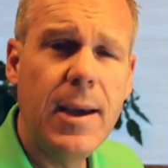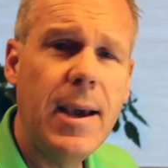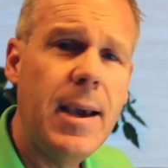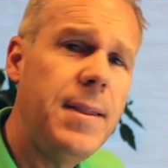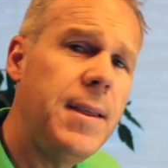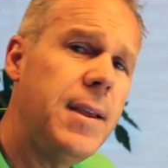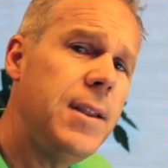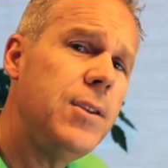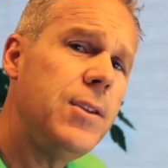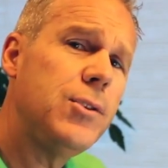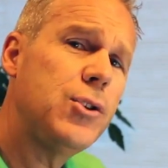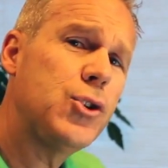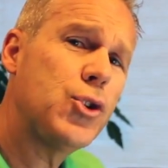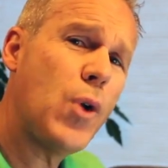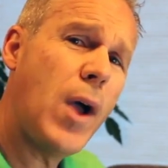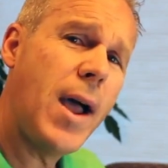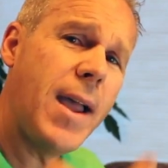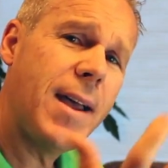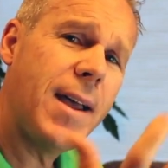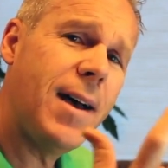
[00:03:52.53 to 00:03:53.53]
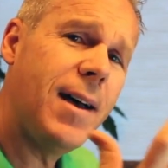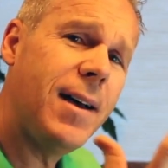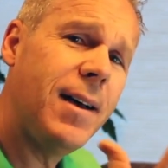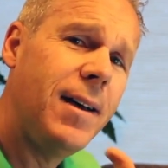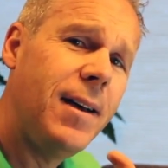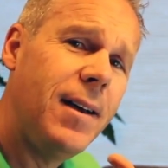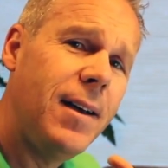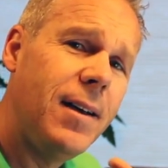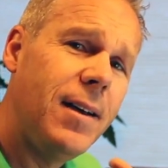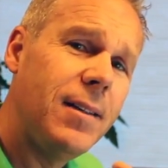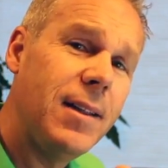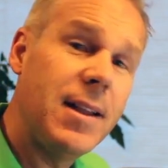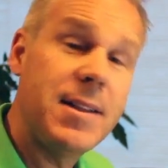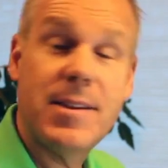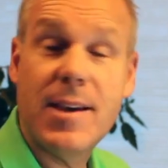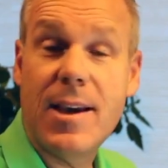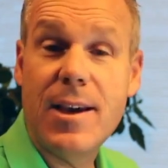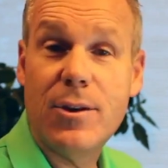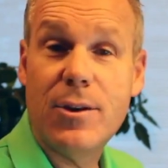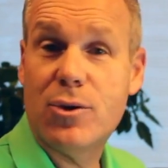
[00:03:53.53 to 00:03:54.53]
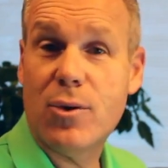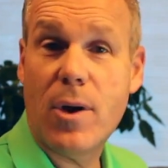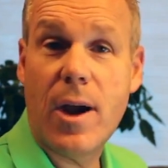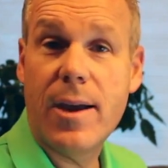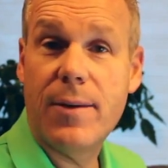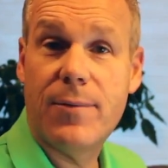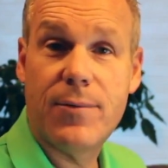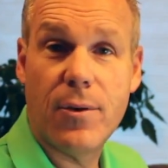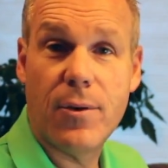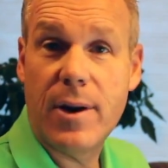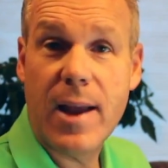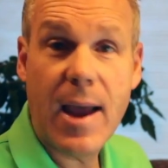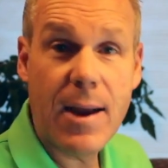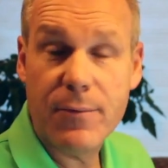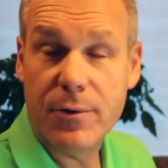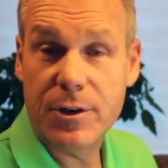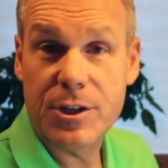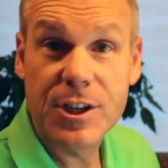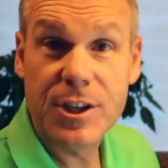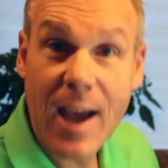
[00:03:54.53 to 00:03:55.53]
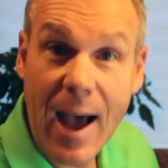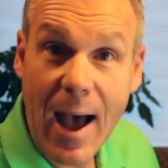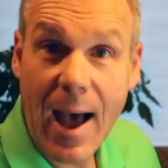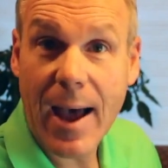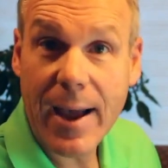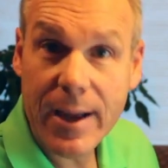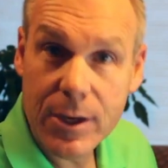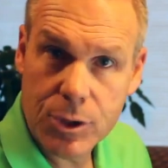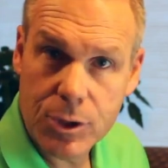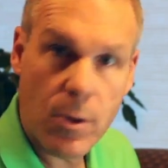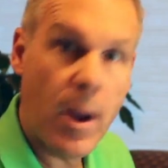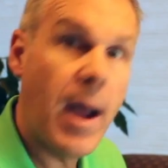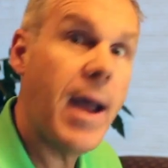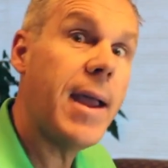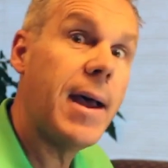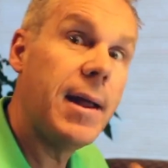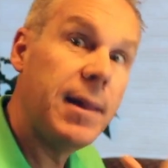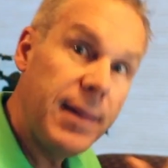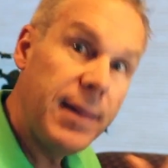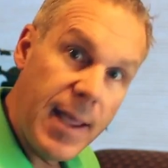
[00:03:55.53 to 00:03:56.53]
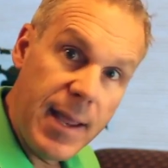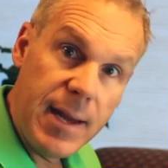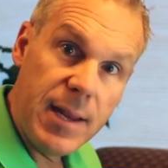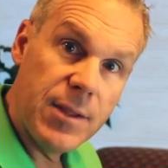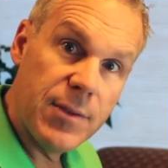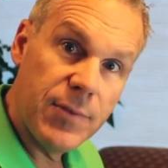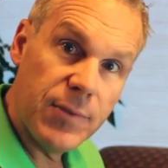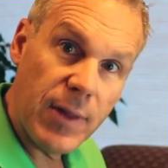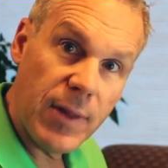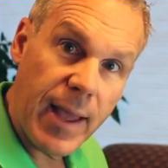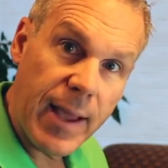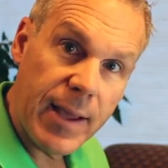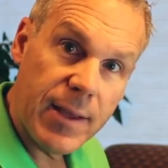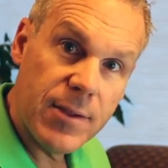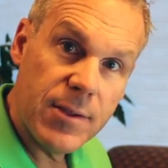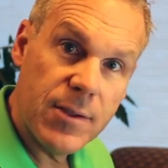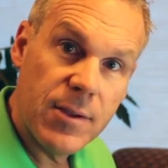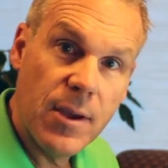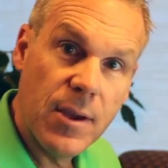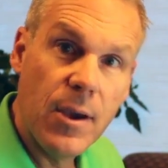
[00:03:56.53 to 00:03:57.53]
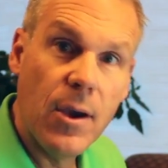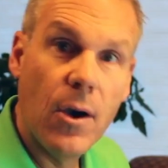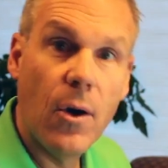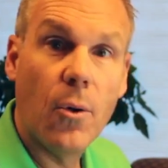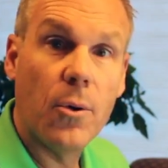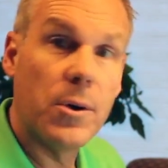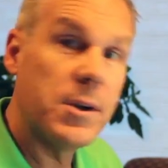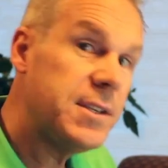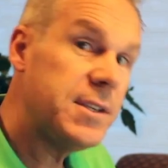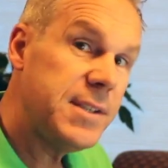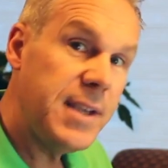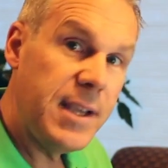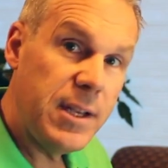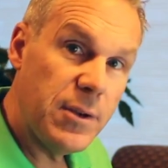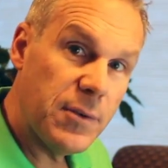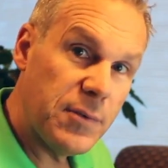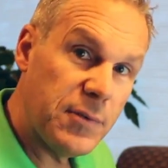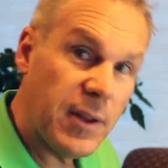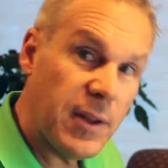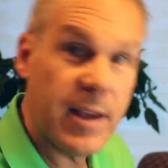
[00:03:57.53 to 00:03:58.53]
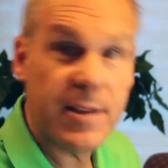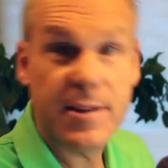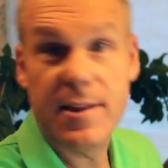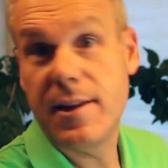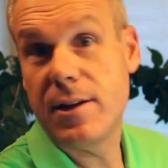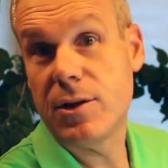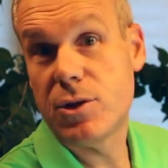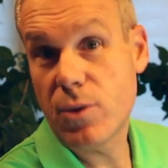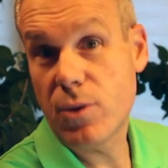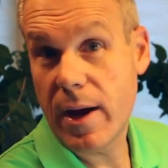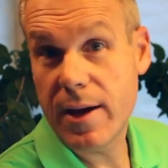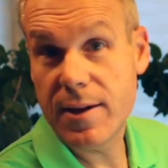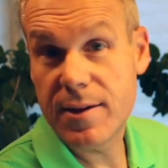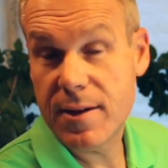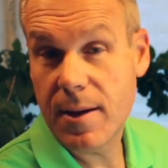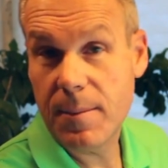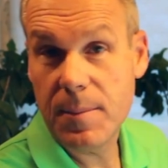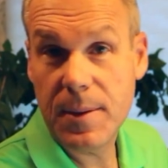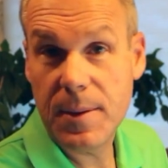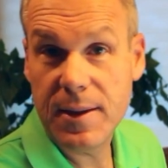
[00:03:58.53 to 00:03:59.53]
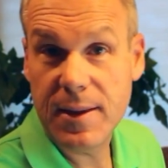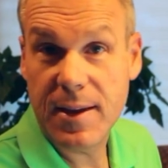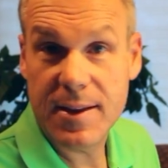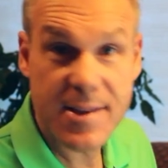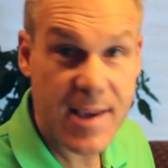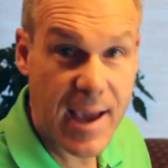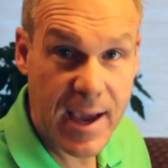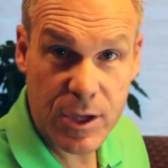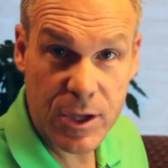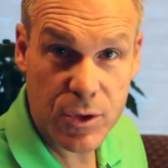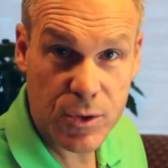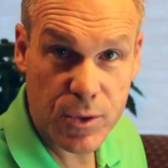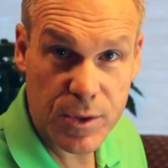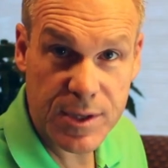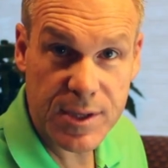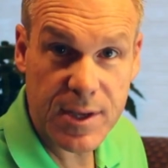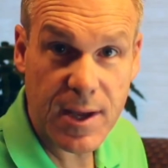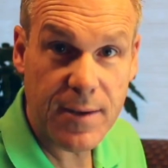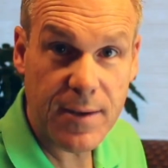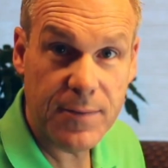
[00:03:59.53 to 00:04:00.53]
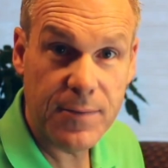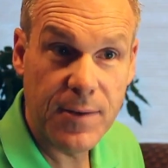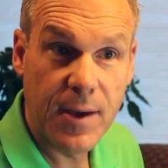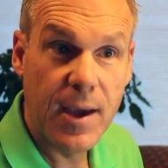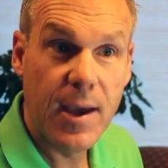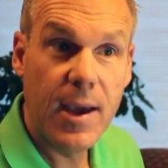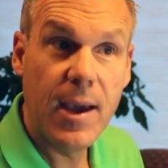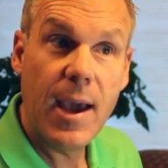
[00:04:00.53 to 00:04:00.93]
And then let's say you try it for an average guy, try a ladies flex or a senior flex, and then try something that's extra stiff,